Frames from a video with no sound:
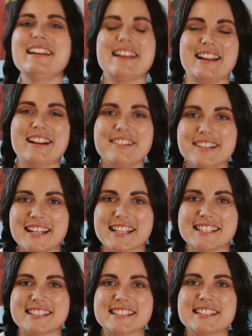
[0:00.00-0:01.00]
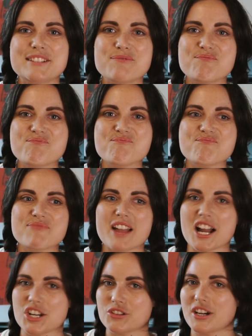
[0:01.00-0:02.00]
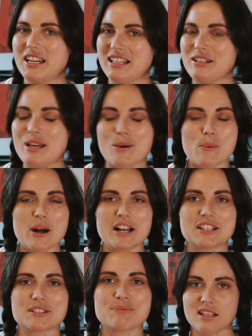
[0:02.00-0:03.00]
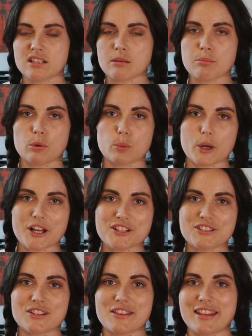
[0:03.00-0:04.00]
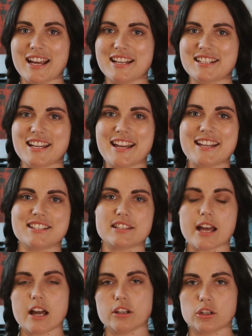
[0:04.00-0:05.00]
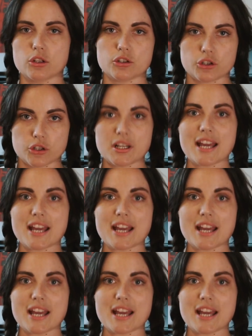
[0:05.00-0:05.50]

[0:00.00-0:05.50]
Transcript: here it is. I tried it, it worked. In simple words, the idea is that you should